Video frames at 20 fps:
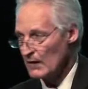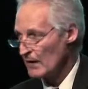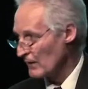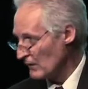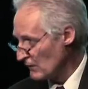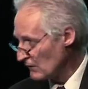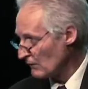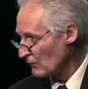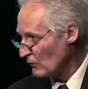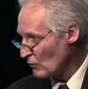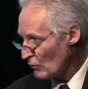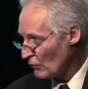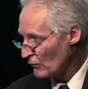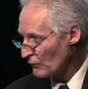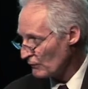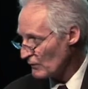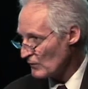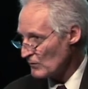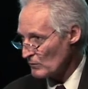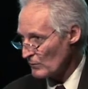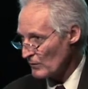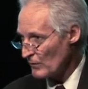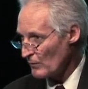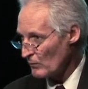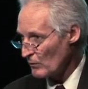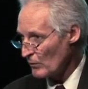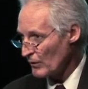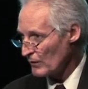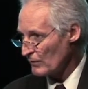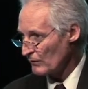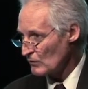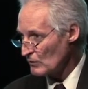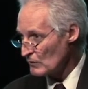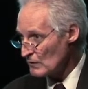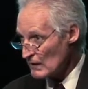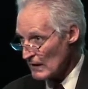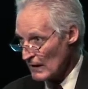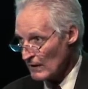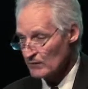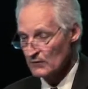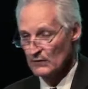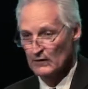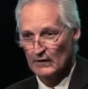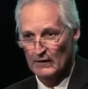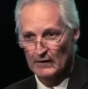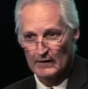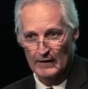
And this of course fits with the work of UTS